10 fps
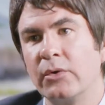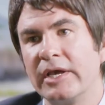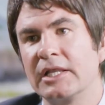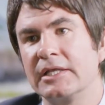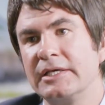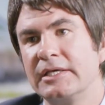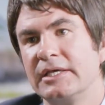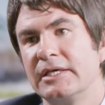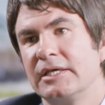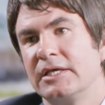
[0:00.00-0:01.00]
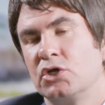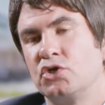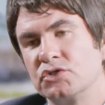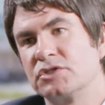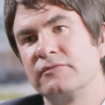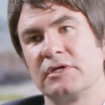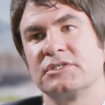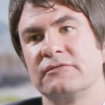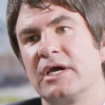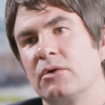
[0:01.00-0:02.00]
quickly cut a
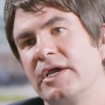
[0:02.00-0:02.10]
lot of that